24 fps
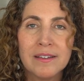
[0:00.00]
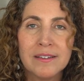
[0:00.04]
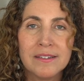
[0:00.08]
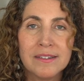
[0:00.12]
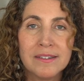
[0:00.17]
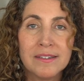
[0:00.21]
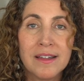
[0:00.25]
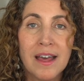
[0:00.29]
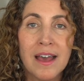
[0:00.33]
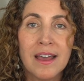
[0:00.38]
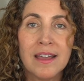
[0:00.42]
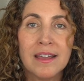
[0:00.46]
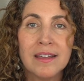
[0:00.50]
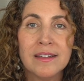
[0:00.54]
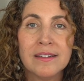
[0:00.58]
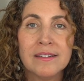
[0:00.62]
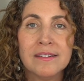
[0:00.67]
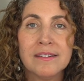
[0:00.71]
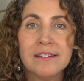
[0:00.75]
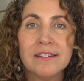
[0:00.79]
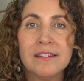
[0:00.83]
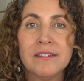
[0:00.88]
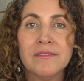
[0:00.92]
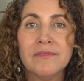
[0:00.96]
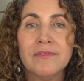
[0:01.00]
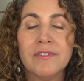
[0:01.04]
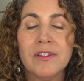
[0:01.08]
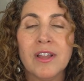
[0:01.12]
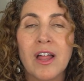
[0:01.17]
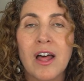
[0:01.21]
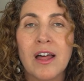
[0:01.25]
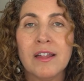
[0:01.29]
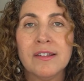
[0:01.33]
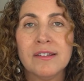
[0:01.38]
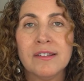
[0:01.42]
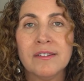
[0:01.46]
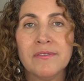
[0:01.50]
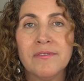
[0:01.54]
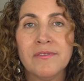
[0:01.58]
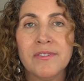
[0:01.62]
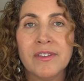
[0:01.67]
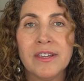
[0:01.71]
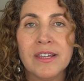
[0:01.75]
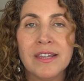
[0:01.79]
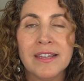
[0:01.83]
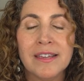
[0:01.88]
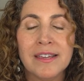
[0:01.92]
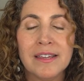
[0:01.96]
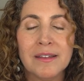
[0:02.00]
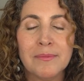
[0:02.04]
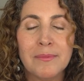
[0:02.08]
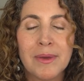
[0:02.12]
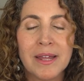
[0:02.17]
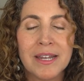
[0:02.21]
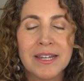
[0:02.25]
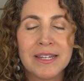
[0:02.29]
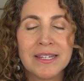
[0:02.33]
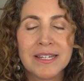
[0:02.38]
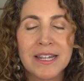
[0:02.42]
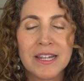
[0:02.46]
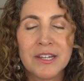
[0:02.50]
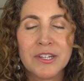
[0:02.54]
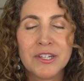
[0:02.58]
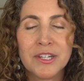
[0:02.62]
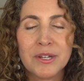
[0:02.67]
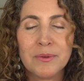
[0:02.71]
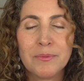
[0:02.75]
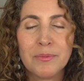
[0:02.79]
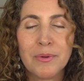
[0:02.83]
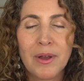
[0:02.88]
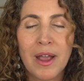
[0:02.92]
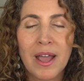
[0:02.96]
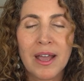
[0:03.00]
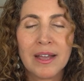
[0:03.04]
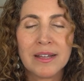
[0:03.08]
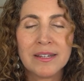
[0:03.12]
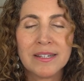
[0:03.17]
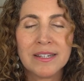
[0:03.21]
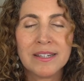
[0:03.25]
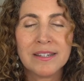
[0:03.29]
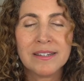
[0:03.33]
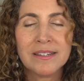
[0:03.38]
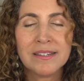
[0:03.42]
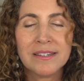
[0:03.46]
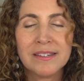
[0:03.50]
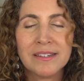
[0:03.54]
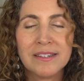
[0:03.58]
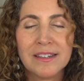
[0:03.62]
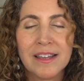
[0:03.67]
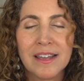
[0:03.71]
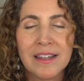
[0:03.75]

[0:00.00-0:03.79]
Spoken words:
science and philosophy and meditation practice